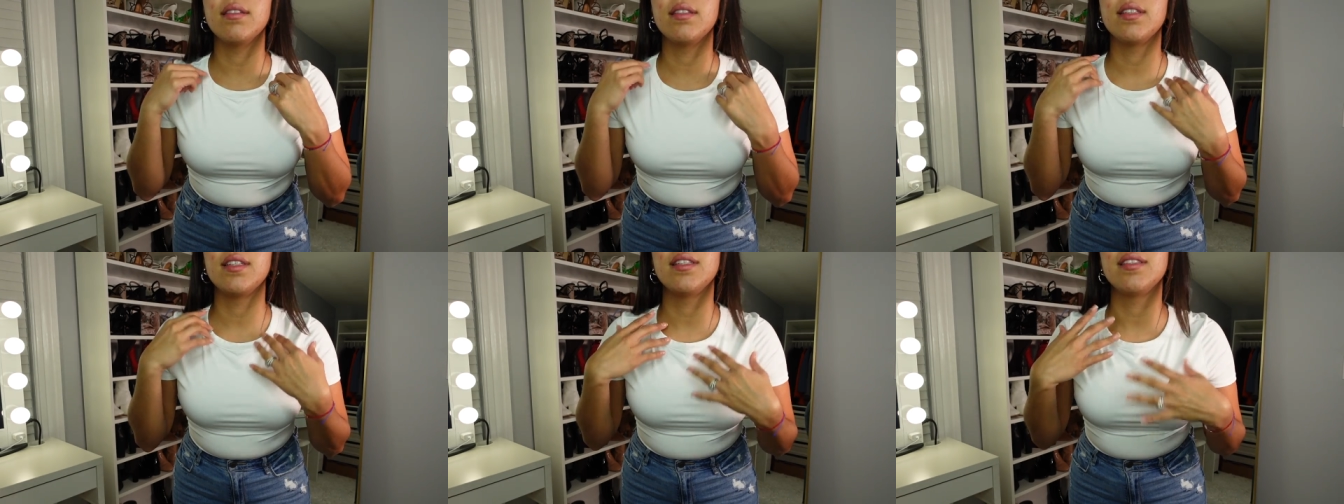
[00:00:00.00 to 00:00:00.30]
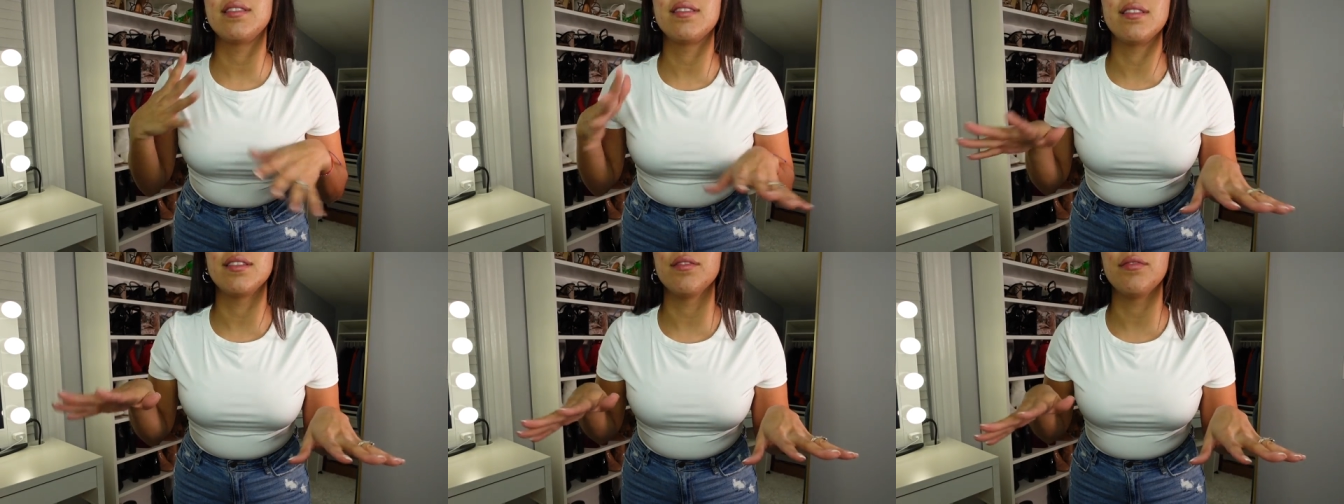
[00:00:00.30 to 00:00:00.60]

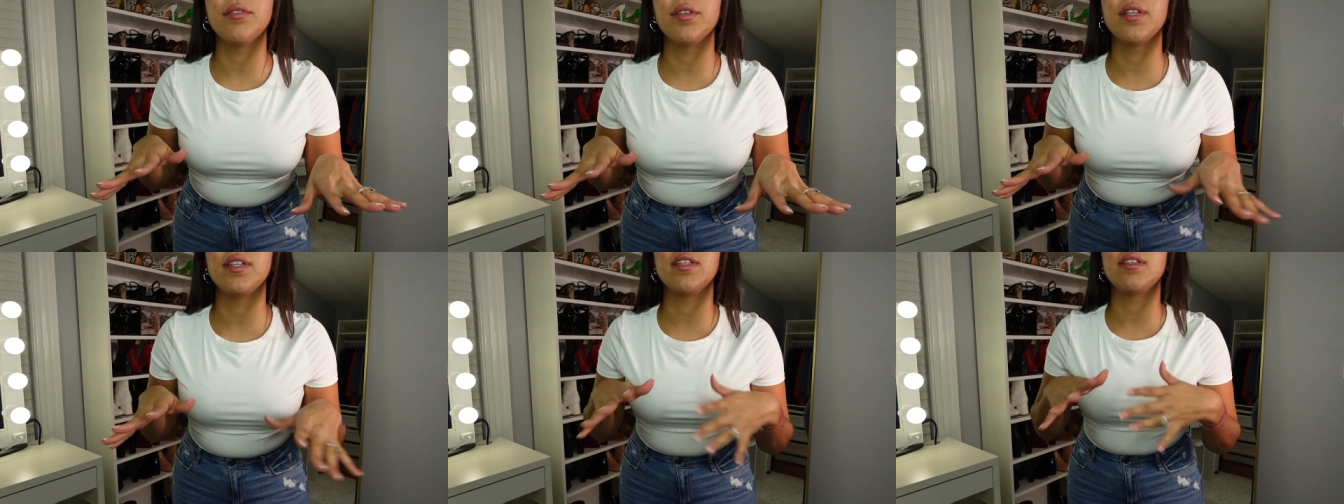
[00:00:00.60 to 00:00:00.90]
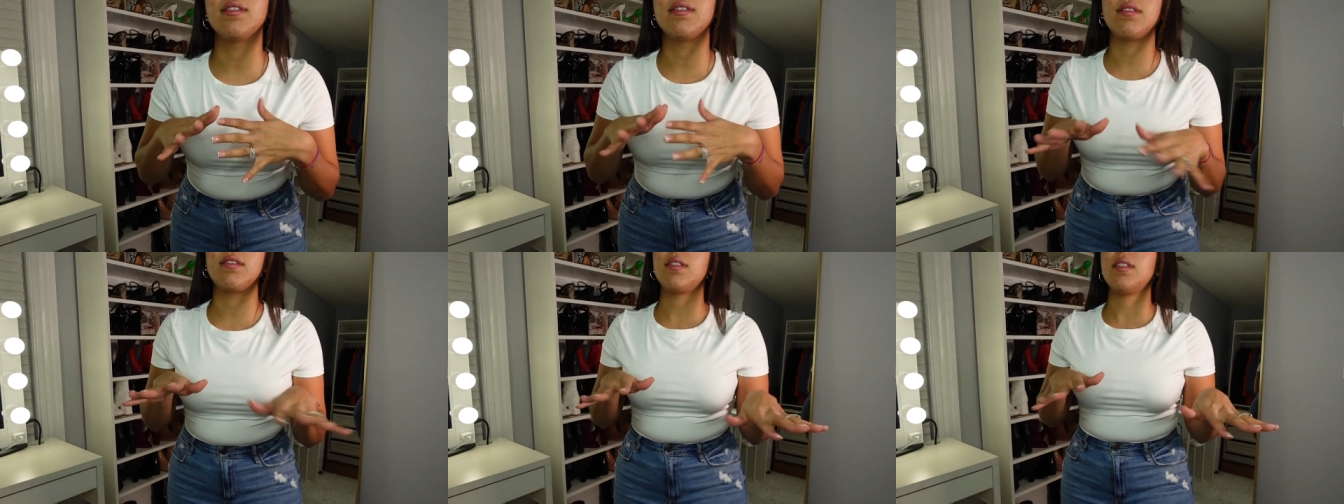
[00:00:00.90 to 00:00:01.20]
it's different.
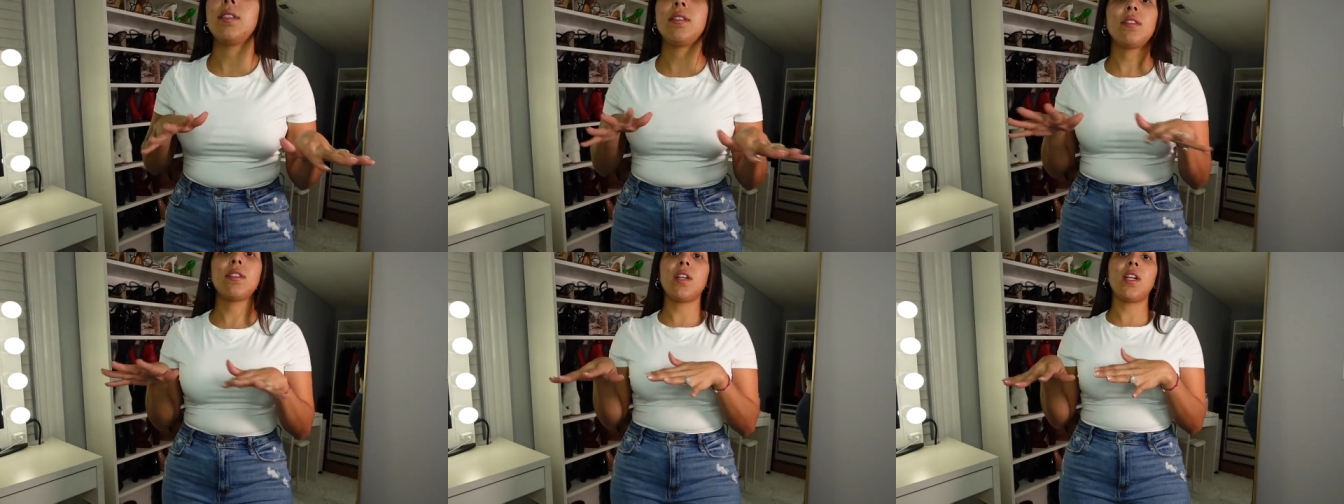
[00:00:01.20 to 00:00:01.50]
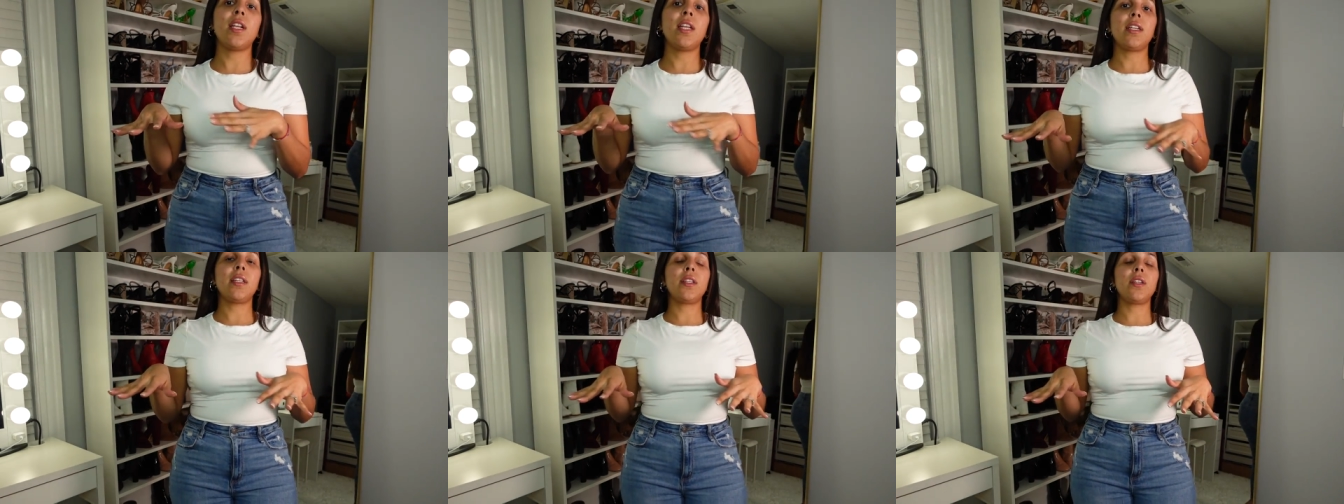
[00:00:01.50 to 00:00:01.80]
It's, it's
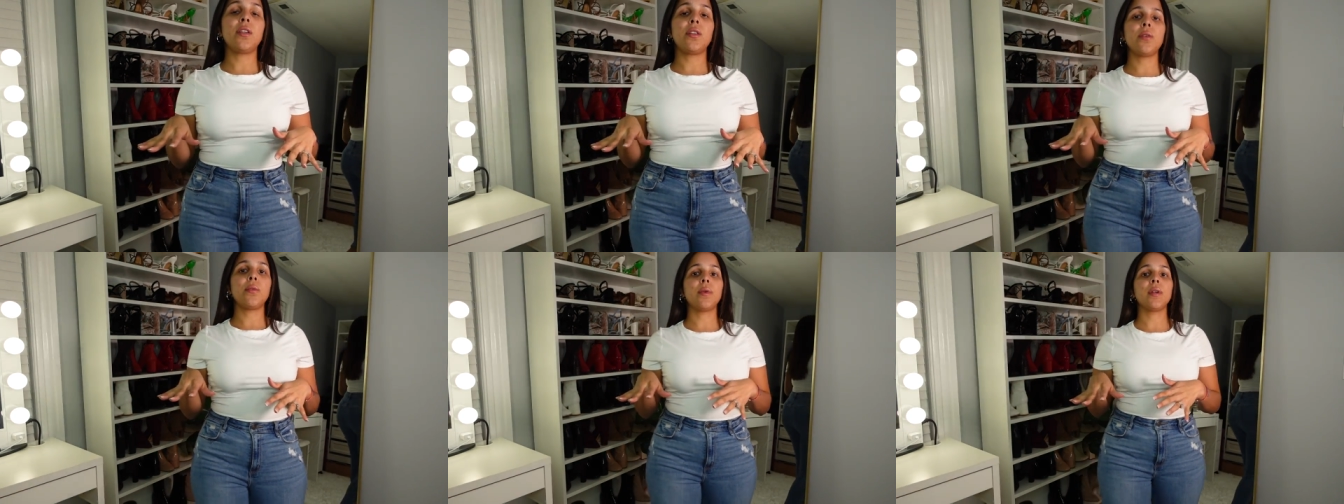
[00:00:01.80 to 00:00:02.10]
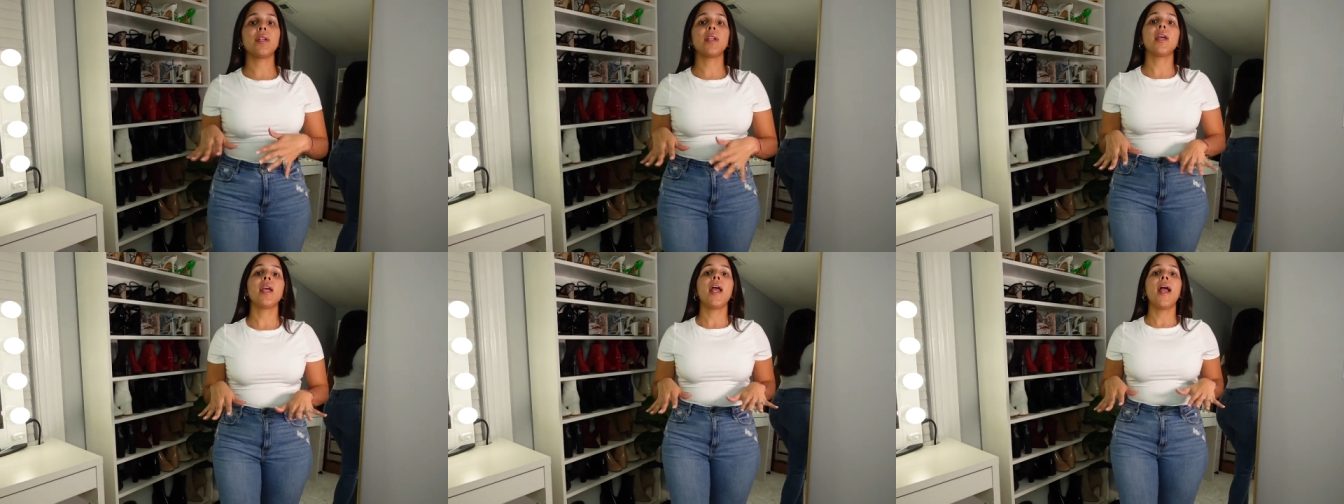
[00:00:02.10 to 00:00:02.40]
not like the other
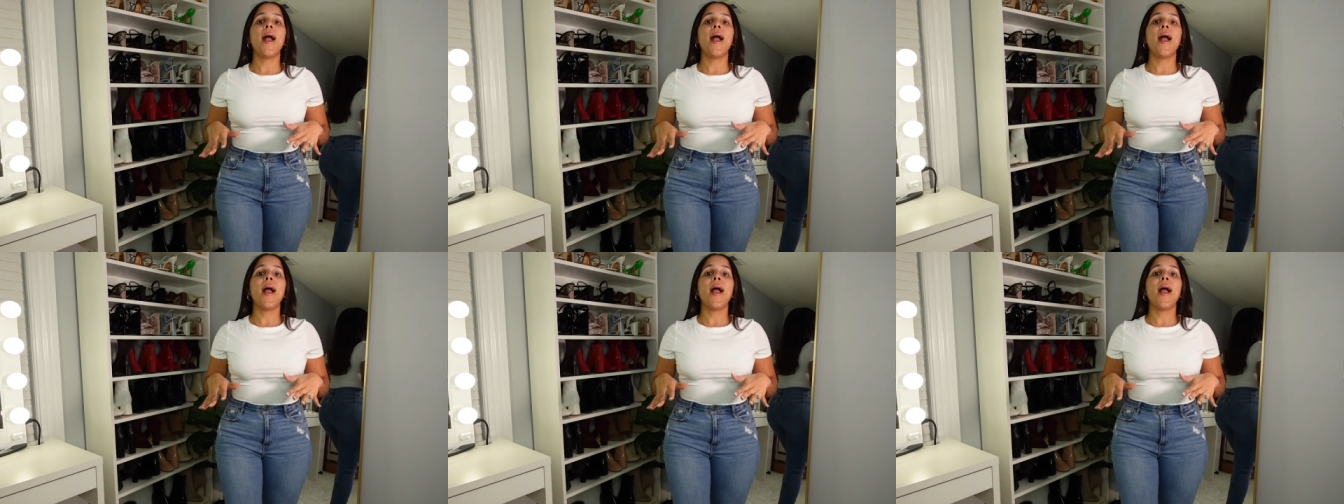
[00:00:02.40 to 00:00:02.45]
one.